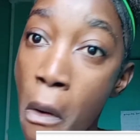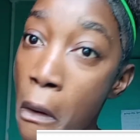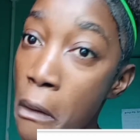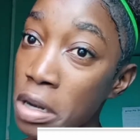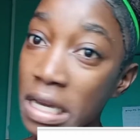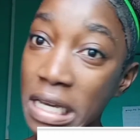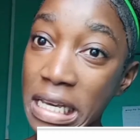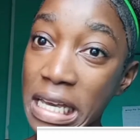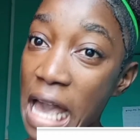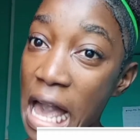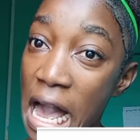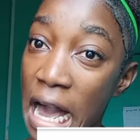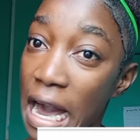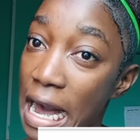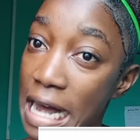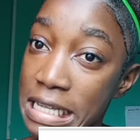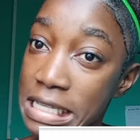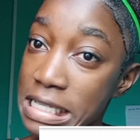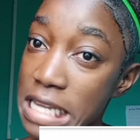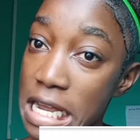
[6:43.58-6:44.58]
Uno can't
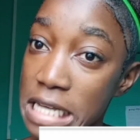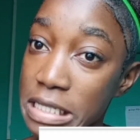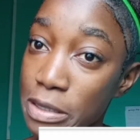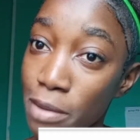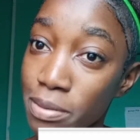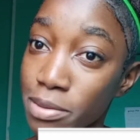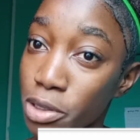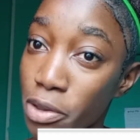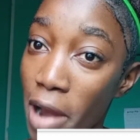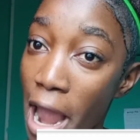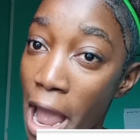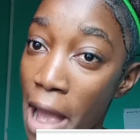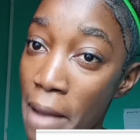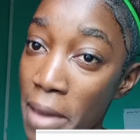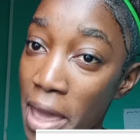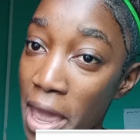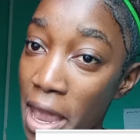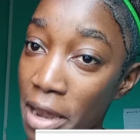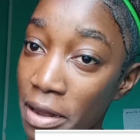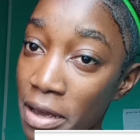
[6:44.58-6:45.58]
consider
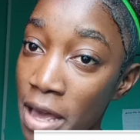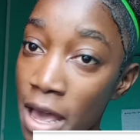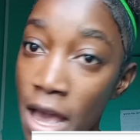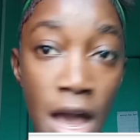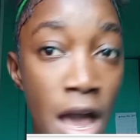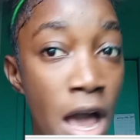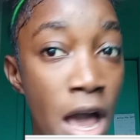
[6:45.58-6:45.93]
subscribing.